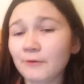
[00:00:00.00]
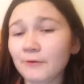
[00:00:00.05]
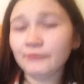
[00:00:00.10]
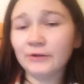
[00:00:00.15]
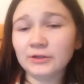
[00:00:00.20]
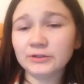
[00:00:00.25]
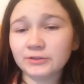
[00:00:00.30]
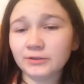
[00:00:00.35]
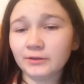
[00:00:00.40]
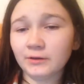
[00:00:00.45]

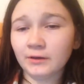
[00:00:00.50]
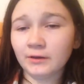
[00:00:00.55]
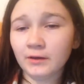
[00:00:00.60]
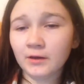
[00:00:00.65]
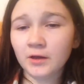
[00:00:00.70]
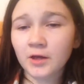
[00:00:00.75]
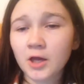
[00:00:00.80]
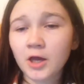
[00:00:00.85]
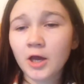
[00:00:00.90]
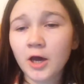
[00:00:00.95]
Professor.
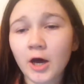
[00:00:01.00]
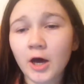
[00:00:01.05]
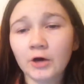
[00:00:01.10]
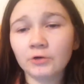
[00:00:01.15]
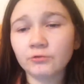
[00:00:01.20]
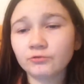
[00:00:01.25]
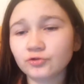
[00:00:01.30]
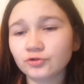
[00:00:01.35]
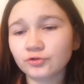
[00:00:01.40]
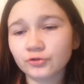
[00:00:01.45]

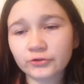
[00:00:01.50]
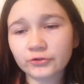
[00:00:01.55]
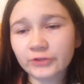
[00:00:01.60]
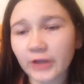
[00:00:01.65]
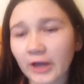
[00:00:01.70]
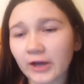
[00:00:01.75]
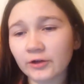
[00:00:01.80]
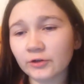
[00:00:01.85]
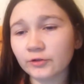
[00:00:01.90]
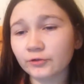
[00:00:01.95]
Oh, trust
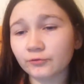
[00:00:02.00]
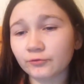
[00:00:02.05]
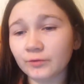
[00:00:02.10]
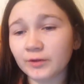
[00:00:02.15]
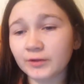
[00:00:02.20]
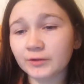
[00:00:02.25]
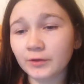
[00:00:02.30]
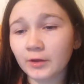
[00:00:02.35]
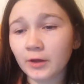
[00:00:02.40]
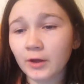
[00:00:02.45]

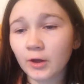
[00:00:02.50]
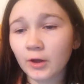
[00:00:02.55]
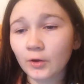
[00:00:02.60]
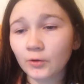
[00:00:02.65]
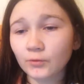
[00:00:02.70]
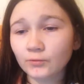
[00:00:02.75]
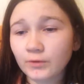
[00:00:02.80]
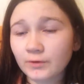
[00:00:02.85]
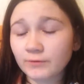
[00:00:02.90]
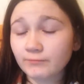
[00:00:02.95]
Hagrid
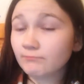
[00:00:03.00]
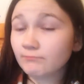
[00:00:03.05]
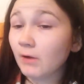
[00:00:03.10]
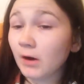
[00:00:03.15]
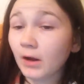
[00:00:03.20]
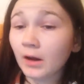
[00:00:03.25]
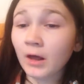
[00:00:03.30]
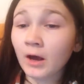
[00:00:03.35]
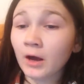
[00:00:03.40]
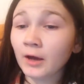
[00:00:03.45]
with
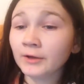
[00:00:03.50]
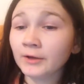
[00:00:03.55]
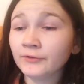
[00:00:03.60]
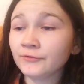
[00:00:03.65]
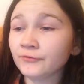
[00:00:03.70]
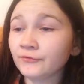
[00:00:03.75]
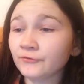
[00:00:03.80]
my life.